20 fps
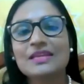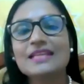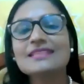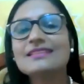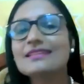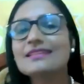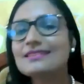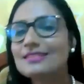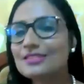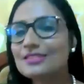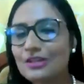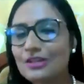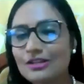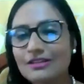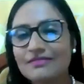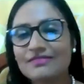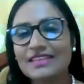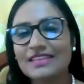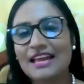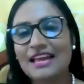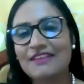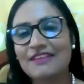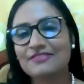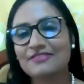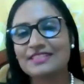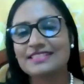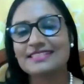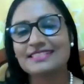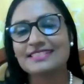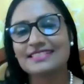is a son of the
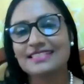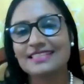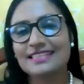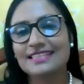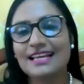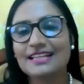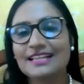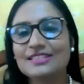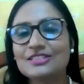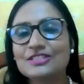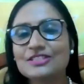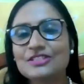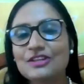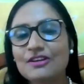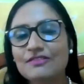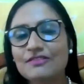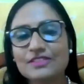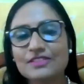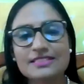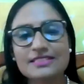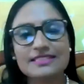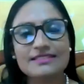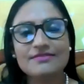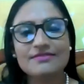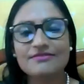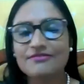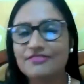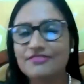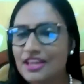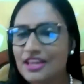FSD and served us
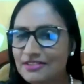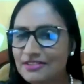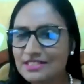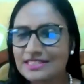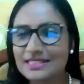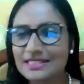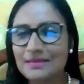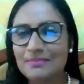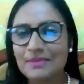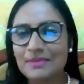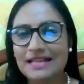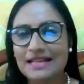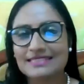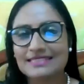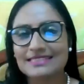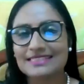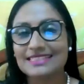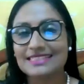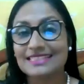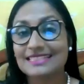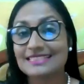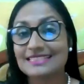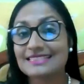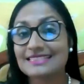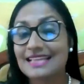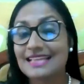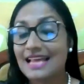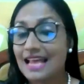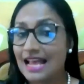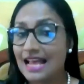in various
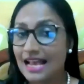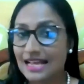capacities